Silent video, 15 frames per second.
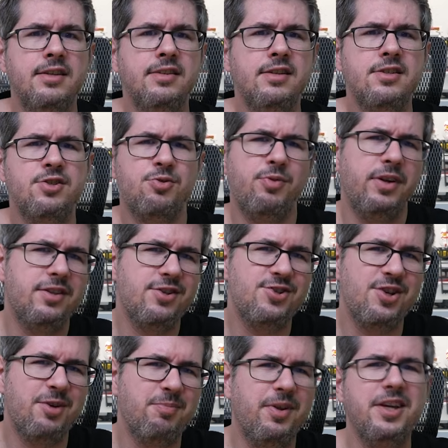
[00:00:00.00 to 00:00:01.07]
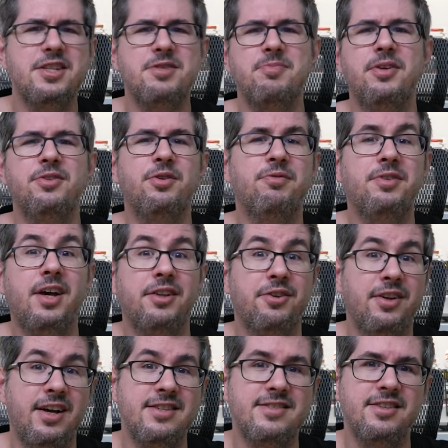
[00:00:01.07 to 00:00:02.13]
and the strategic placement of the other
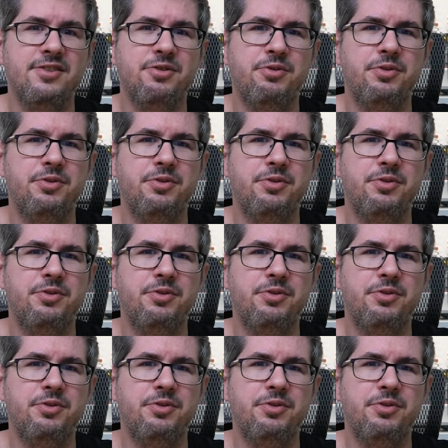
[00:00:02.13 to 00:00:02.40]
lights in the